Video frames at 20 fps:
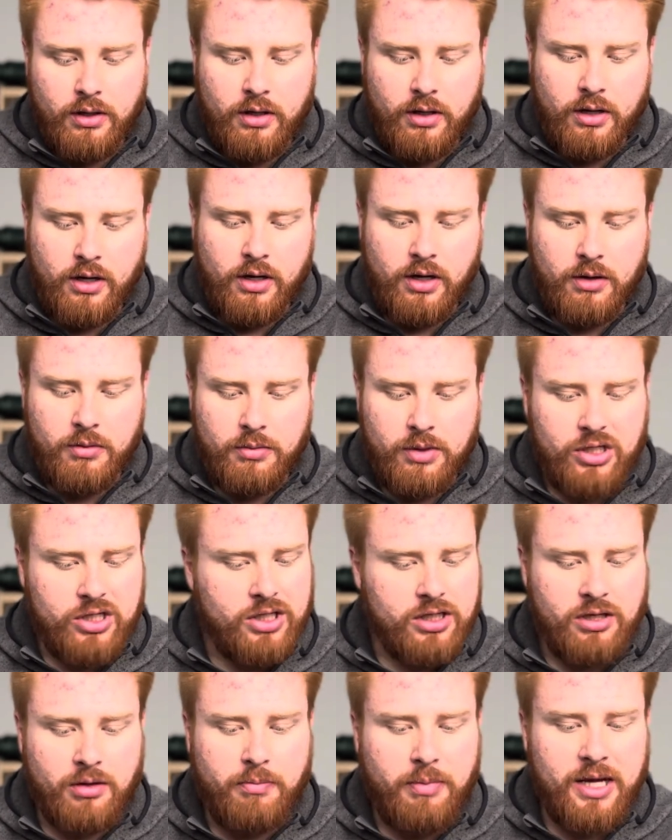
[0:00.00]
It's
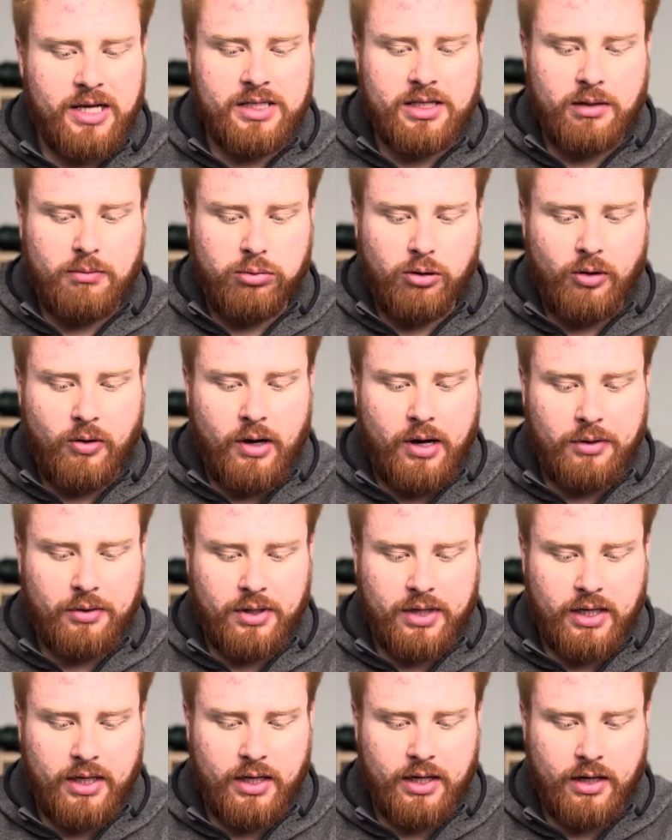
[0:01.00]
just a basic blowout
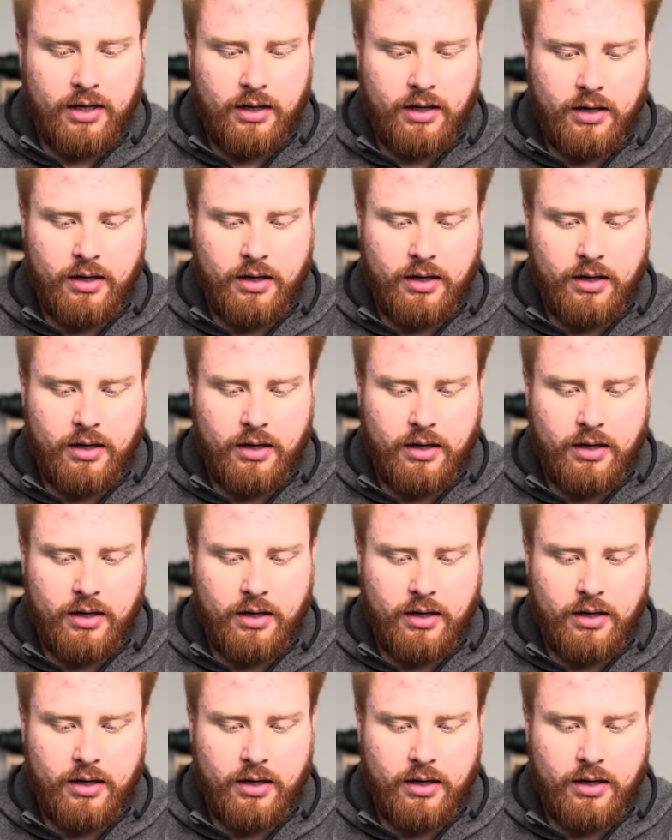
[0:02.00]
kit.